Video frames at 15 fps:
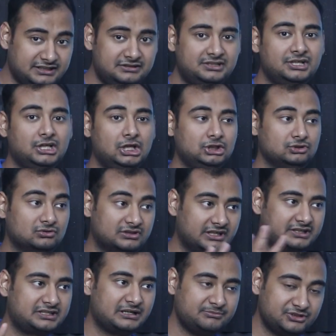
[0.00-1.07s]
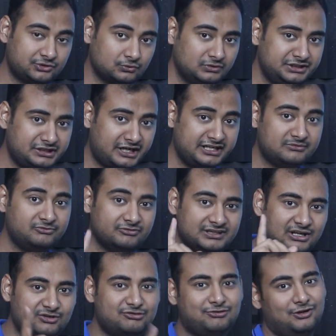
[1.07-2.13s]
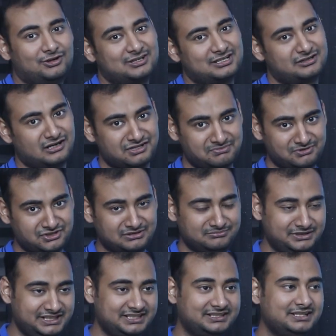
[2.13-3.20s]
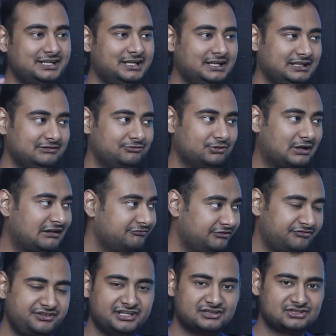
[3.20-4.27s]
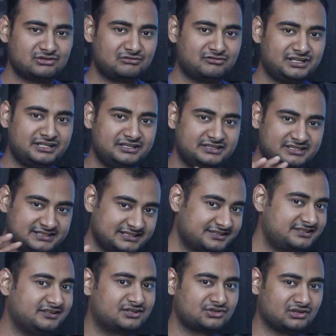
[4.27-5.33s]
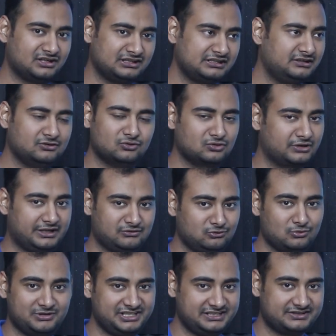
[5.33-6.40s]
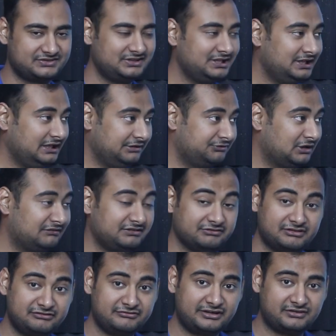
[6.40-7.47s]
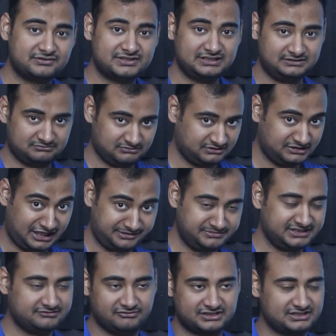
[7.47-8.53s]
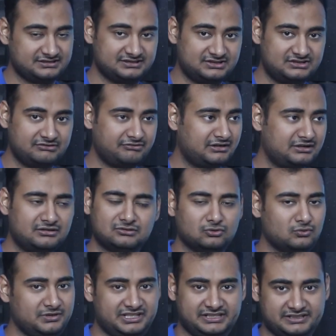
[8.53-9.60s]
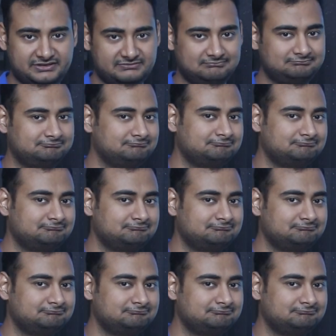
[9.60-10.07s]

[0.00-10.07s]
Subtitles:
Then your grid can be truly tied up without fault transmission, meaning if you have 50 hertz on one end, 60 hertz on another, nobody cares. If you have different frequency timing versus this different, nobody cares.